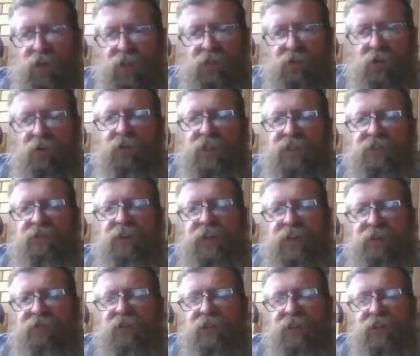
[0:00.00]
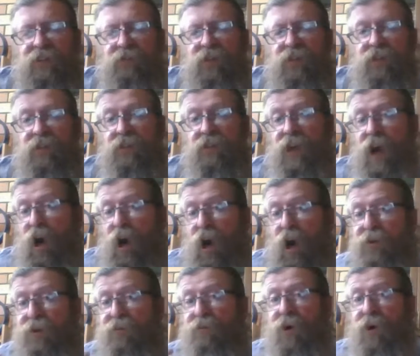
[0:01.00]
I always read everything with an
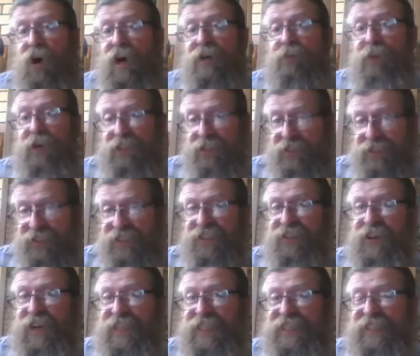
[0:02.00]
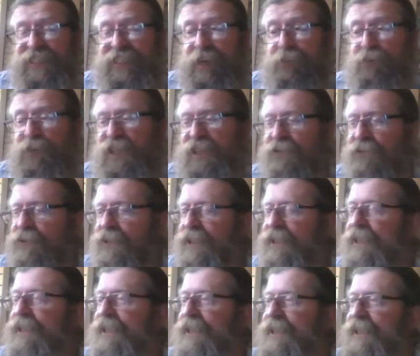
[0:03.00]
open mind, but slightly skeptical
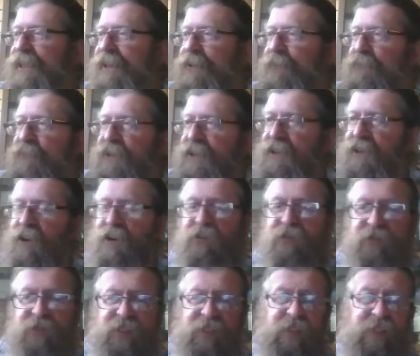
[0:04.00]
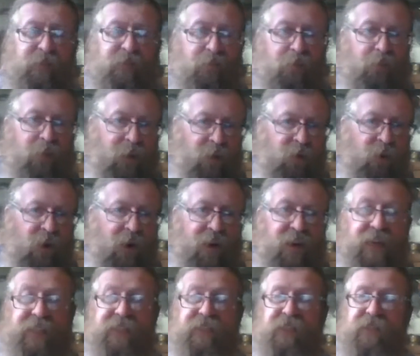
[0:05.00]
of this blue
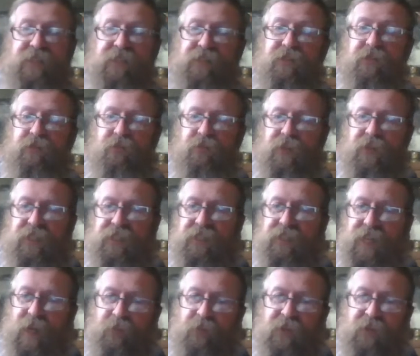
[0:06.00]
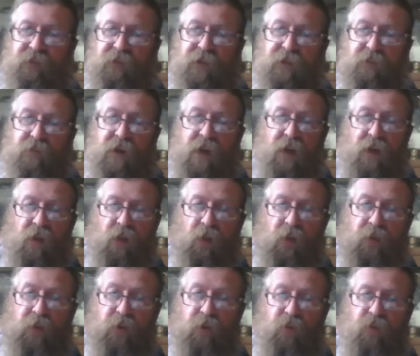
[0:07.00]
ice, which comes from
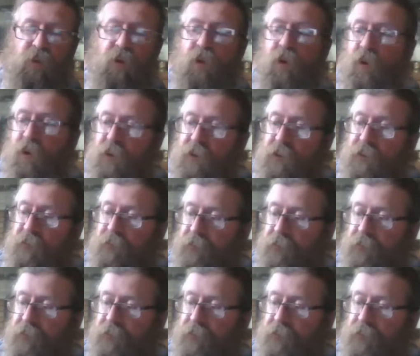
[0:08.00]
the war